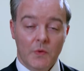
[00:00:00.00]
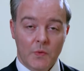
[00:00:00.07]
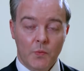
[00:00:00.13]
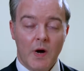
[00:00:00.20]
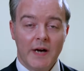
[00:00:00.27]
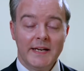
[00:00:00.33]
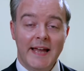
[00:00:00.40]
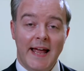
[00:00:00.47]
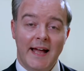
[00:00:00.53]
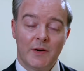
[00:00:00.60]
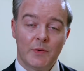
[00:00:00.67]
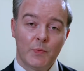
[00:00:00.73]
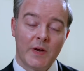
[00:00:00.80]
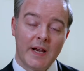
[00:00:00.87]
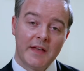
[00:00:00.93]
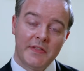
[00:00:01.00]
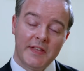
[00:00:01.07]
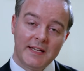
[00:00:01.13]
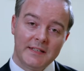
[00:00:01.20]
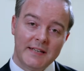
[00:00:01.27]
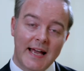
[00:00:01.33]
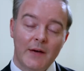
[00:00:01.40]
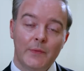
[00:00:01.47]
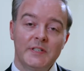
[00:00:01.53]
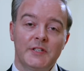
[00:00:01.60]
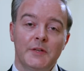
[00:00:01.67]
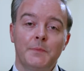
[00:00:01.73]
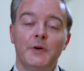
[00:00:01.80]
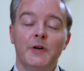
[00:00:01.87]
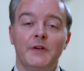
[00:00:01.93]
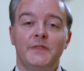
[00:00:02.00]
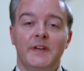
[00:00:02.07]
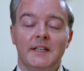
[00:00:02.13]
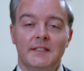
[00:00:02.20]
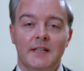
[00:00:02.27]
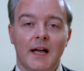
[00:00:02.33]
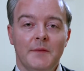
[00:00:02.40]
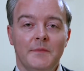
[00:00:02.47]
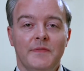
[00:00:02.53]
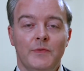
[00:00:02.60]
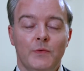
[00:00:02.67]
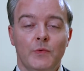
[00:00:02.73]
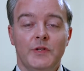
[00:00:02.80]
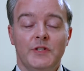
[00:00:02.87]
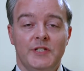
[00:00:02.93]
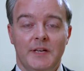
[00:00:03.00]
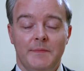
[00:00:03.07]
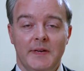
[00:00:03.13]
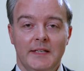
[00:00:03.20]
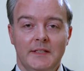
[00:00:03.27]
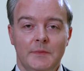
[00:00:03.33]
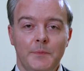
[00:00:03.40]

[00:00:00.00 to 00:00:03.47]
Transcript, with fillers: Why now? Well, I think now is the perfect time for the summit